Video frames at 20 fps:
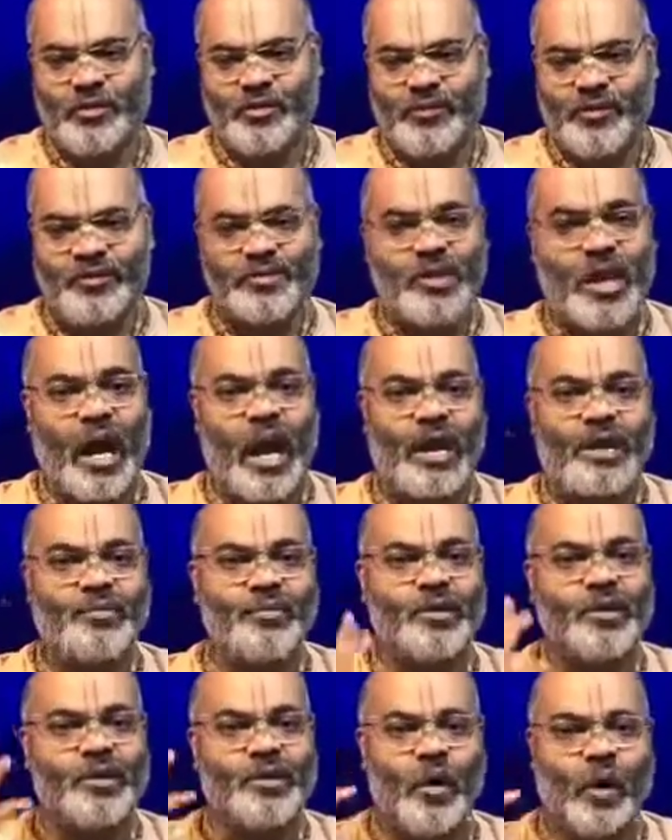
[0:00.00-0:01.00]
which can't
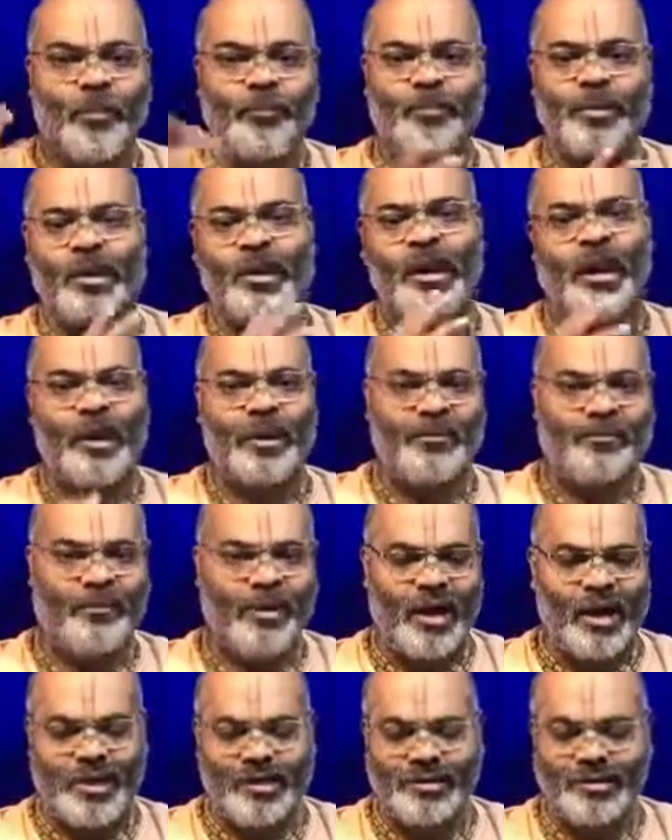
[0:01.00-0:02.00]
be comprehended
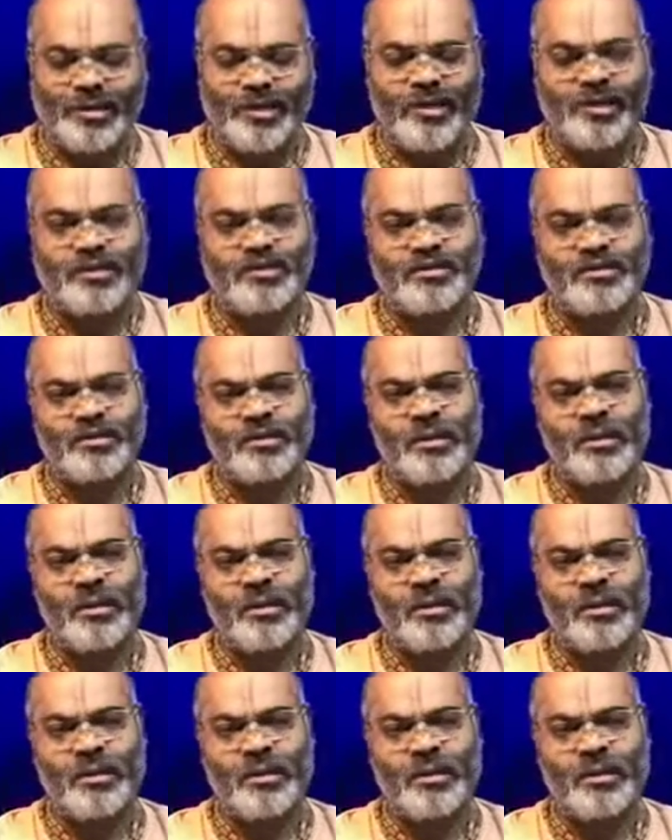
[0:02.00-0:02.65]
by these